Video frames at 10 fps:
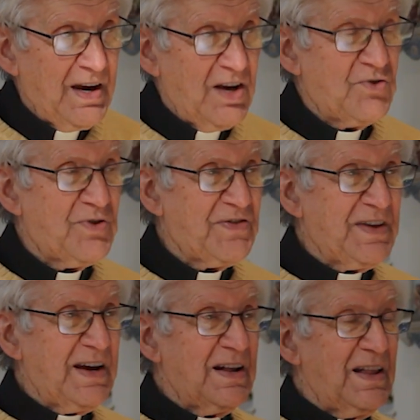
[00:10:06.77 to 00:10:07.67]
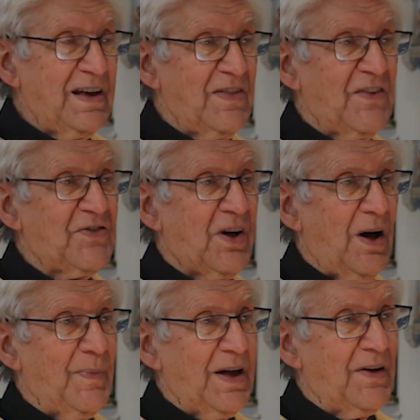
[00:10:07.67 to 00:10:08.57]
Interestingly, this
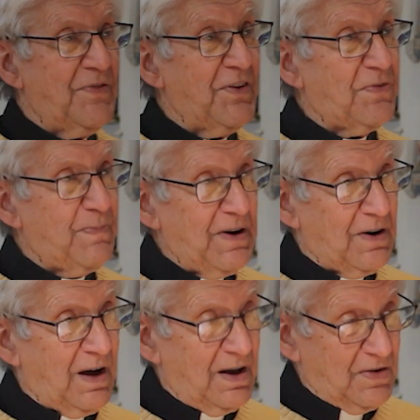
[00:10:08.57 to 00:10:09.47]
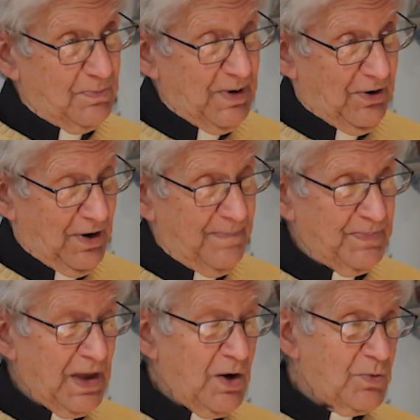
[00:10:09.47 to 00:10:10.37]
coming of the
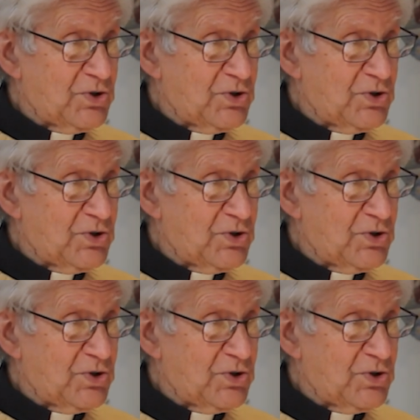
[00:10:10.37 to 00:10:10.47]
Spirit,